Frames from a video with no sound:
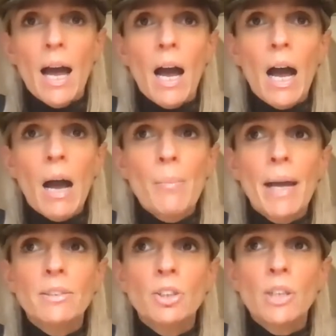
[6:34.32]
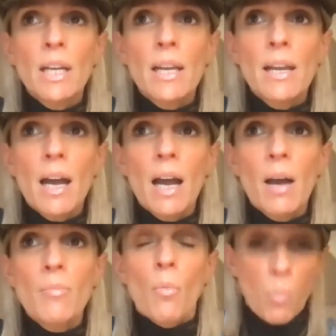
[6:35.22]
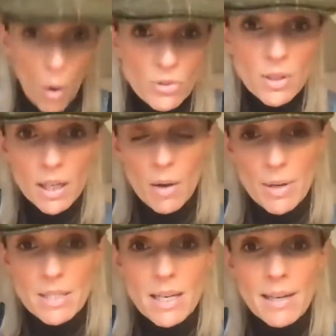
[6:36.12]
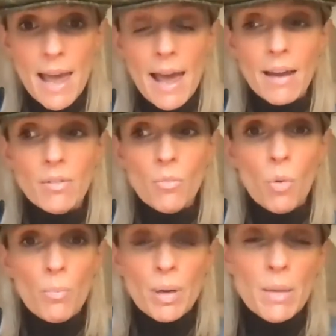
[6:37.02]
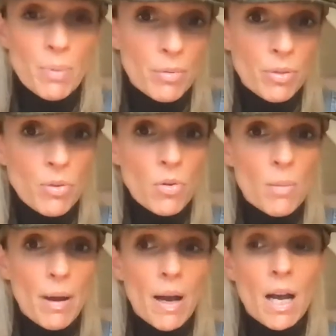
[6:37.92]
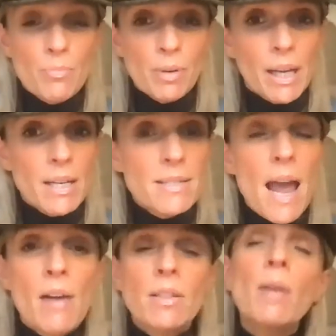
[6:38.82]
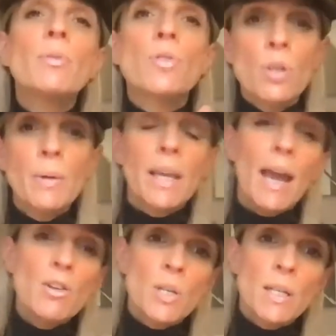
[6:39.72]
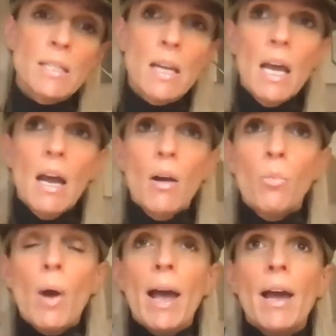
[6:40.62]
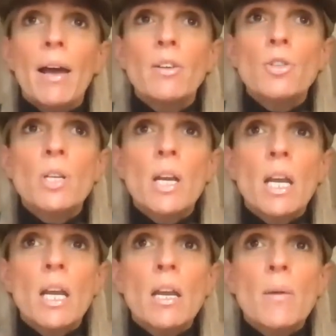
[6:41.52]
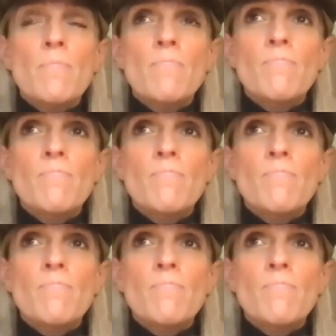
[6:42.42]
and she wasn't going to let what people thought about her bring her down. And there were two occasions where she